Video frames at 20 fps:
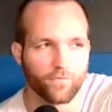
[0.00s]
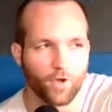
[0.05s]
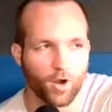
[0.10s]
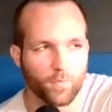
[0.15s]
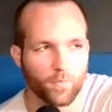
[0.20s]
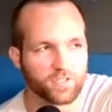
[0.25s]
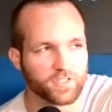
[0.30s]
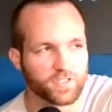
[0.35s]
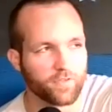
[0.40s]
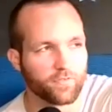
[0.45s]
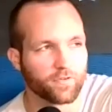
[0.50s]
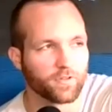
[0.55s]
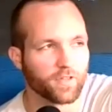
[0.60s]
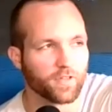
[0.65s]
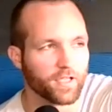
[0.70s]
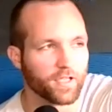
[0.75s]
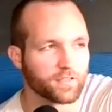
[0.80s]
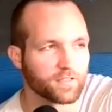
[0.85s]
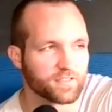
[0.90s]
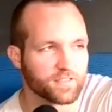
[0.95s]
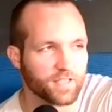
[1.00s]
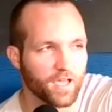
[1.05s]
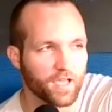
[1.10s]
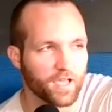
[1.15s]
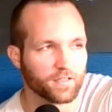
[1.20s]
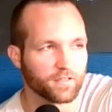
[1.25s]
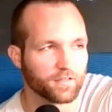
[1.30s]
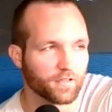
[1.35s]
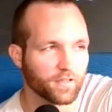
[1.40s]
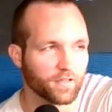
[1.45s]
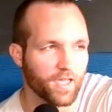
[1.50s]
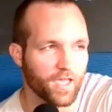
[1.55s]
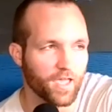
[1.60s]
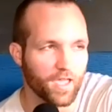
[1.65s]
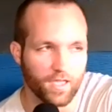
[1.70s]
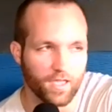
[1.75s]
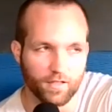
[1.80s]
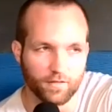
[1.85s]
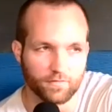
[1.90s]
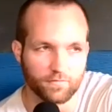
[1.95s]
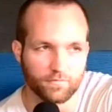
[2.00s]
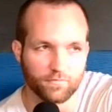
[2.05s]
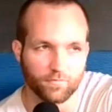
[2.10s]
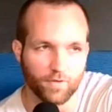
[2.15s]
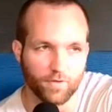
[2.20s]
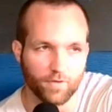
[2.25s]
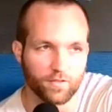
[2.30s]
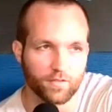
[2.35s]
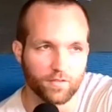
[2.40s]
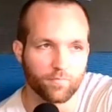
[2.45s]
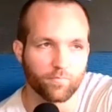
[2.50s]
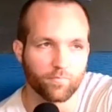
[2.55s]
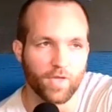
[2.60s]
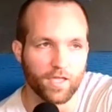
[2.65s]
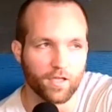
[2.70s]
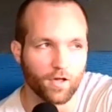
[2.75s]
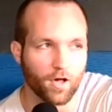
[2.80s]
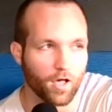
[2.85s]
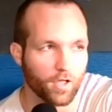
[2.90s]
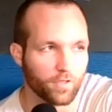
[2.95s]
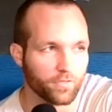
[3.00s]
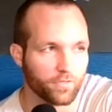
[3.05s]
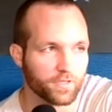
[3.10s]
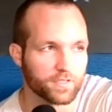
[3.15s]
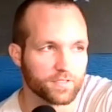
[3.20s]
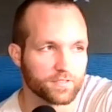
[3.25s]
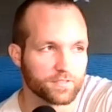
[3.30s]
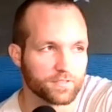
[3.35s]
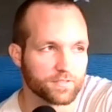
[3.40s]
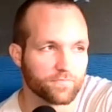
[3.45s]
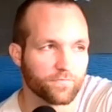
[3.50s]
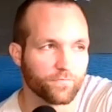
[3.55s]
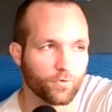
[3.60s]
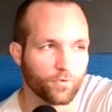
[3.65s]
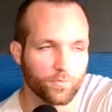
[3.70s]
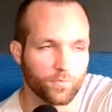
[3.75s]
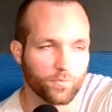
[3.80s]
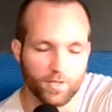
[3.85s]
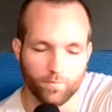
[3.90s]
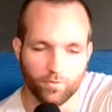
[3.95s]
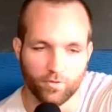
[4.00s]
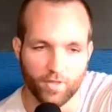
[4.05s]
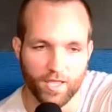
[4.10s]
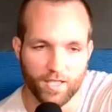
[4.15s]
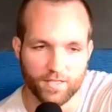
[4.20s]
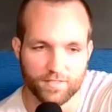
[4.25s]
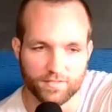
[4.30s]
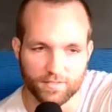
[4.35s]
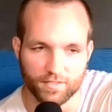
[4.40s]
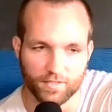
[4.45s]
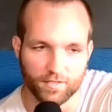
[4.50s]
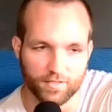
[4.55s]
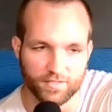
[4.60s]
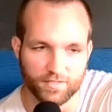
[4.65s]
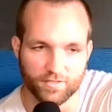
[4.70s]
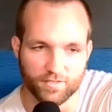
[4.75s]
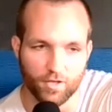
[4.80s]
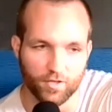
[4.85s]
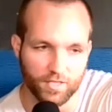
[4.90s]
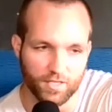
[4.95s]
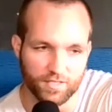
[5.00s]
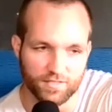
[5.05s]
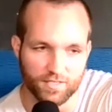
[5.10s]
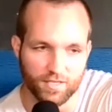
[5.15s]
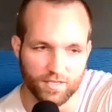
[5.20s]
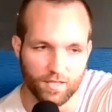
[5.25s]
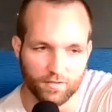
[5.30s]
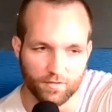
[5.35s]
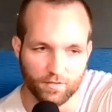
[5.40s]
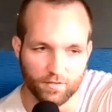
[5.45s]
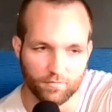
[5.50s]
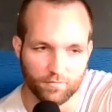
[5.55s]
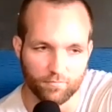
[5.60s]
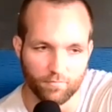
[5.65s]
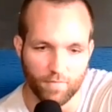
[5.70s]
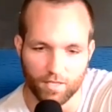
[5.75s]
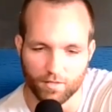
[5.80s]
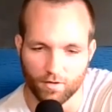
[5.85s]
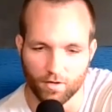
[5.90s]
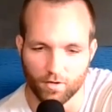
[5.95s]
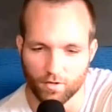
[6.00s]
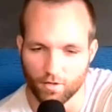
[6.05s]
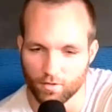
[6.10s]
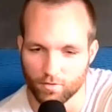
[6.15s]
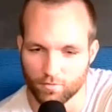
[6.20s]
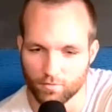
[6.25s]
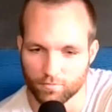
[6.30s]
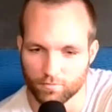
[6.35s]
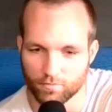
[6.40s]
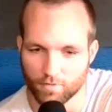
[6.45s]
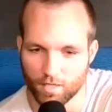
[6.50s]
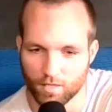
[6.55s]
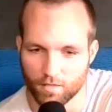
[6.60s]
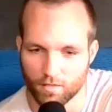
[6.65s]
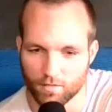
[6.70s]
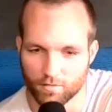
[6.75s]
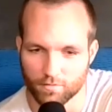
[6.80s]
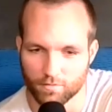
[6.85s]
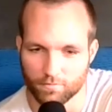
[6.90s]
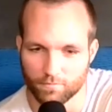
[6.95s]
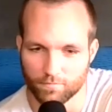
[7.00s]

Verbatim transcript: farmers ever like decided to like, hey, rather than pay all these four big plants, like let's all get together and make our own uh,